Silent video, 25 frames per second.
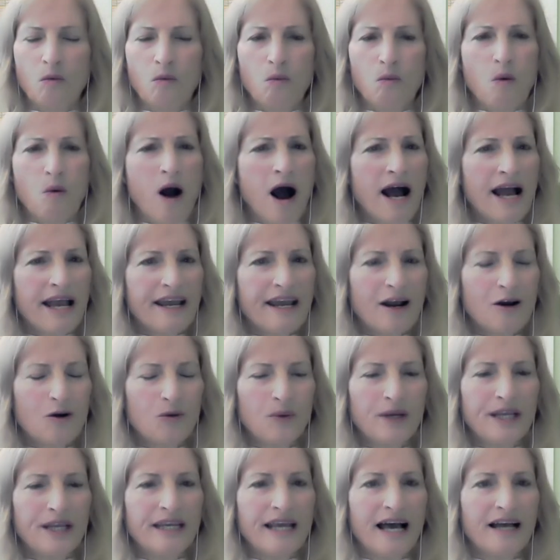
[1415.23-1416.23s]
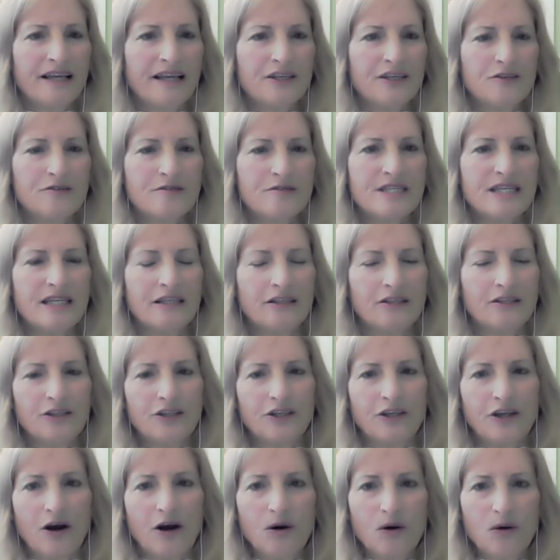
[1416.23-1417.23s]
Why are we not
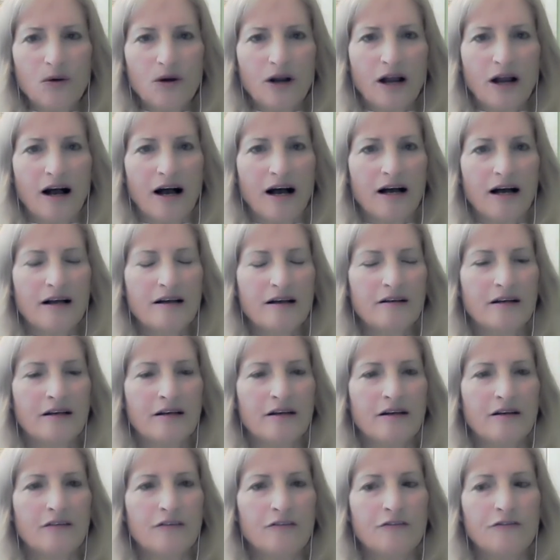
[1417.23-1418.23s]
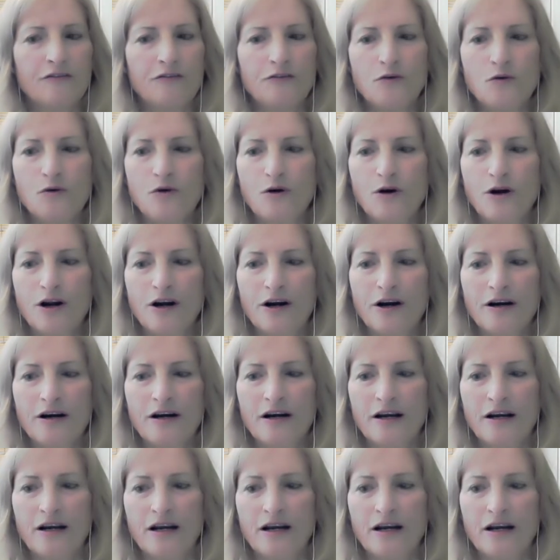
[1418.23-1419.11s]
using yoga for